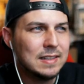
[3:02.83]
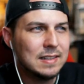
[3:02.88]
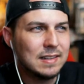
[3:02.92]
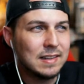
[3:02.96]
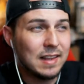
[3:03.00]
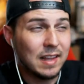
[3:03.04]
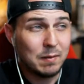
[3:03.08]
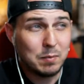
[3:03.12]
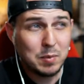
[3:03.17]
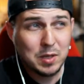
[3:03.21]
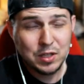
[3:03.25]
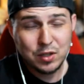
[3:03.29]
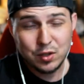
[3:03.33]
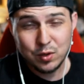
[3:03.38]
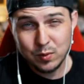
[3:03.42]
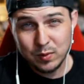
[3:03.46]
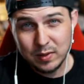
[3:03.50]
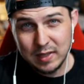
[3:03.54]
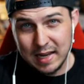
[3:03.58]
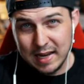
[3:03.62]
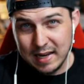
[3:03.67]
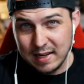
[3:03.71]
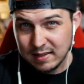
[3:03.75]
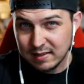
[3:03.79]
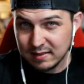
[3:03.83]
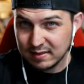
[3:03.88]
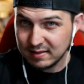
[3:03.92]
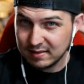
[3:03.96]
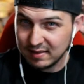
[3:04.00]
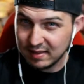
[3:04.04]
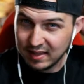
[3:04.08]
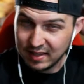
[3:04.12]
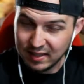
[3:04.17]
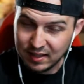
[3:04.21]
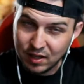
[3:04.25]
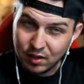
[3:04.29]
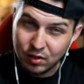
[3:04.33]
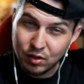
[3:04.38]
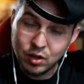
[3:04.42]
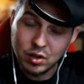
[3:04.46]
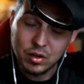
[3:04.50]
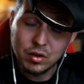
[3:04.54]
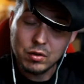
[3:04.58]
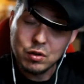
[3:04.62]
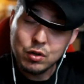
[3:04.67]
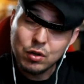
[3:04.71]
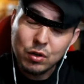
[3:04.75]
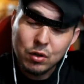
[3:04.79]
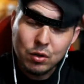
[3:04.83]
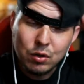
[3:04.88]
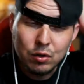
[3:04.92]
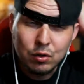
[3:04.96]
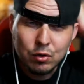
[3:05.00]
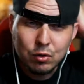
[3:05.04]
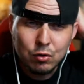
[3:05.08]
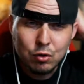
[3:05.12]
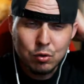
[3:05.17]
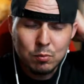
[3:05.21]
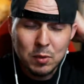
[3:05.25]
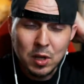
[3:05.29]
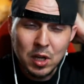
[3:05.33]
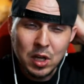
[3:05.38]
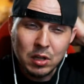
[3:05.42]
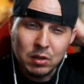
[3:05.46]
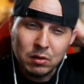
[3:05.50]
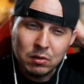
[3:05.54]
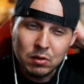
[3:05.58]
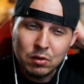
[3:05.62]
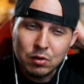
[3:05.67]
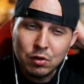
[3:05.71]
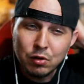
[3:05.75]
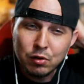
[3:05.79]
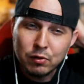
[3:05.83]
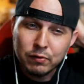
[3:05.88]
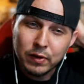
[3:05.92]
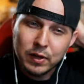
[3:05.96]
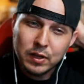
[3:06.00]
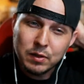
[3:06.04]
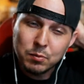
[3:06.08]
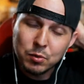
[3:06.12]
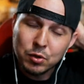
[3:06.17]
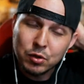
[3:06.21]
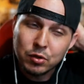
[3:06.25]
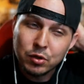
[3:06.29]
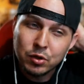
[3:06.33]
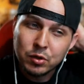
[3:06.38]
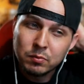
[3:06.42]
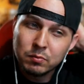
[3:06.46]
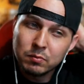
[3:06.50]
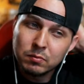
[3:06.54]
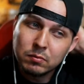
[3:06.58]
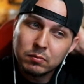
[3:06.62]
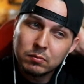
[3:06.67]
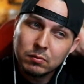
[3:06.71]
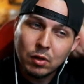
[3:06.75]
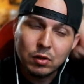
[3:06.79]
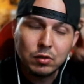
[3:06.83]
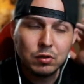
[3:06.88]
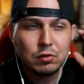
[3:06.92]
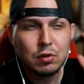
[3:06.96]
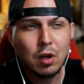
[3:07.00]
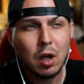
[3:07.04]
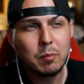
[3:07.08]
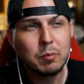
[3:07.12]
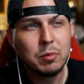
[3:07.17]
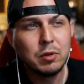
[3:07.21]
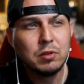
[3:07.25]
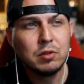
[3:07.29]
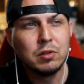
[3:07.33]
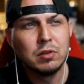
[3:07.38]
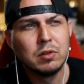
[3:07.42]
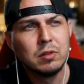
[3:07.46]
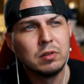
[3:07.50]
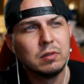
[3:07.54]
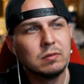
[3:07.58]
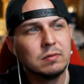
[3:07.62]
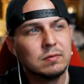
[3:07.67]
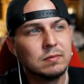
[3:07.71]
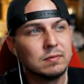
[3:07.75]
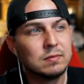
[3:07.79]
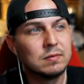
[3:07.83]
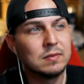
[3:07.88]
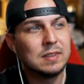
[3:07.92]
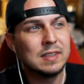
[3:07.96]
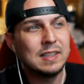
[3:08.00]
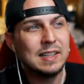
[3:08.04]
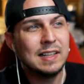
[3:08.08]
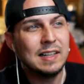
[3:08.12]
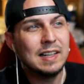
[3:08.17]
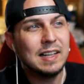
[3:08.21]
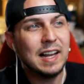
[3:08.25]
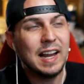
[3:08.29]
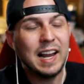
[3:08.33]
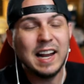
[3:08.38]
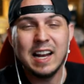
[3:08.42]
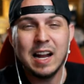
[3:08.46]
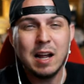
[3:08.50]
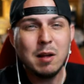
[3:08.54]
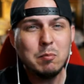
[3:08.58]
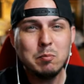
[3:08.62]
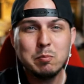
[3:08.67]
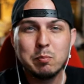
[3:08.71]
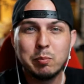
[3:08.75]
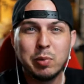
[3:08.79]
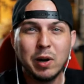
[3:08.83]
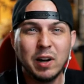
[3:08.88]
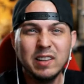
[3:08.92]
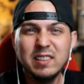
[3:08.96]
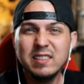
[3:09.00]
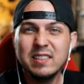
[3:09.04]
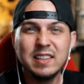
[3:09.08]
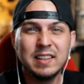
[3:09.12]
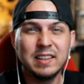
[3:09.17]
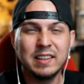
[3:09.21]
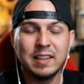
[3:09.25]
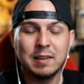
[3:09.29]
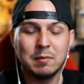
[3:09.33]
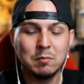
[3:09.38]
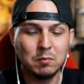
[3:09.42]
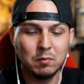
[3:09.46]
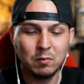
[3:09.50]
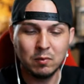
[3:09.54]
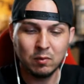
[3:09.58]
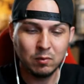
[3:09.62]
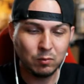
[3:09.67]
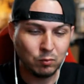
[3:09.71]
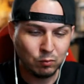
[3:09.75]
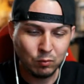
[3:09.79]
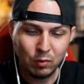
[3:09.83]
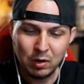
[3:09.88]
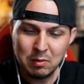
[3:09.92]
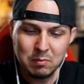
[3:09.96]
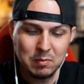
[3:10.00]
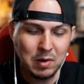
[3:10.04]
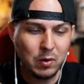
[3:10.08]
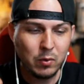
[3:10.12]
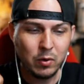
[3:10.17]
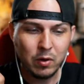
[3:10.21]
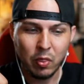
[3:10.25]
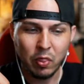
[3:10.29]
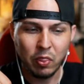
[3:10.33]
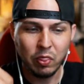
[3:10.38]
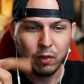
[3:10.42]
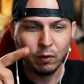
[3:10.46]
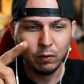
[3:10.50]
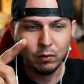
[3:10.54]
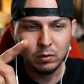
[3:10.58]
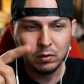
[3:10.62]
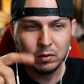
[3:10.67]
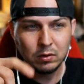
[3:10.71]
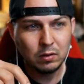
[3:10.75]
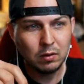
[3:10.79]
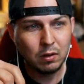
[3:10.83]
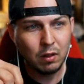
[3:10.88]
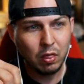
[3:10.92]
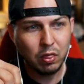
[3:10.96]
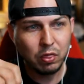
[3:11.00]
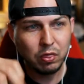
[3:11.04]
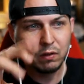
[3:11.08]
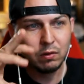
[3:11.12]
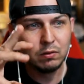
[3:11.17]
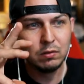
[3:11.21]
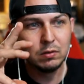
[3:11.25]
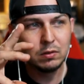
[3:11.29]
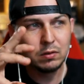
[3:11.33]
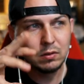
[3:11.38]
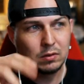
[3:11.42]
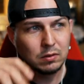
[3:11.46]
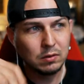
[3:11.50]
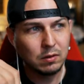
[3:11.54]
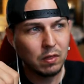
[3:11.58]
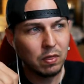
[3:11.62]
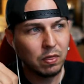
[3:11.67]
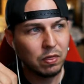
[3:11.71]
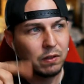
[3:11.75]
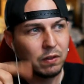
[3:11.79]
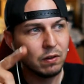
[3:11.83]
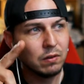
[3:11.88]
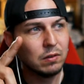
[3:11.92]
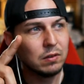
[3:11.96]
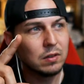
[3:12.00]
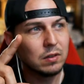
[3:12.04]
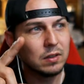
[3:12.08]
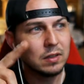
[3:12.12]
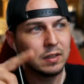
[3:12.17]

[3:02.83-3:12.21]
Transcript: they've been doing that thinking like, cool man, another Facebook group, I'll just hop in here. And I'm punting them one by one, thunk, thunk, thunk.